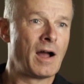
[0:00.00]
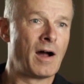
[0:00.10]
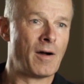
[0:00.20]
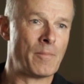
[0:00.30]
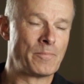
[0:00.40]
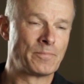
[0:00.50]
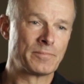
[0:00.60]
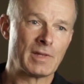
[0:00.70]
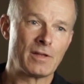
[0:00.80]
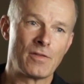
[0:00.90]
Um,
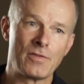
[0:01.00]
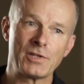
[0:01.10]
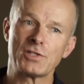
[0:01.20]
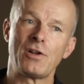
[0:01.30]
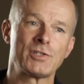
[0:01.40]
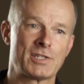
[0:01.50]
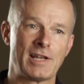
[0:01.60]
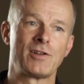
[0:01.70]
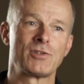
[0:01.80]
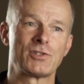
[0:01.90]
this all
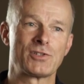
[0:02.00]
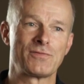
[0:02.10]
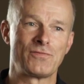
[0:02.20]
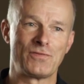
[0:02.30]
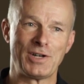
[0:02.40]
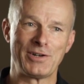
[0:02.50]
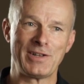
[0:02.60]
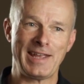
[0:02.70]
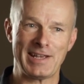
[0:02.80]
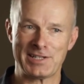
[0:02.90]
sounds
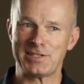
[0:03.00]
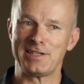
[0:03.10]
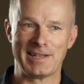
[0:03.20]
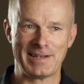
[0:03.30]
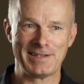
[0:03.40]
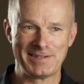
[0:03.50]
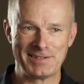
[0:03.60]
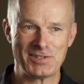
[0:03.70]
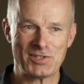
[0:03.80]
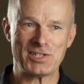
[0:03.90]
very SDN
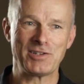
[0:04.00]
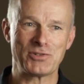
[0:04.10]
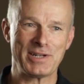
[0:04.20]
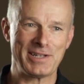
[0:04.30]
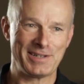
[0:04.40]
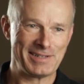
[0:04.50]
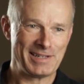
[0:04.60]
centric,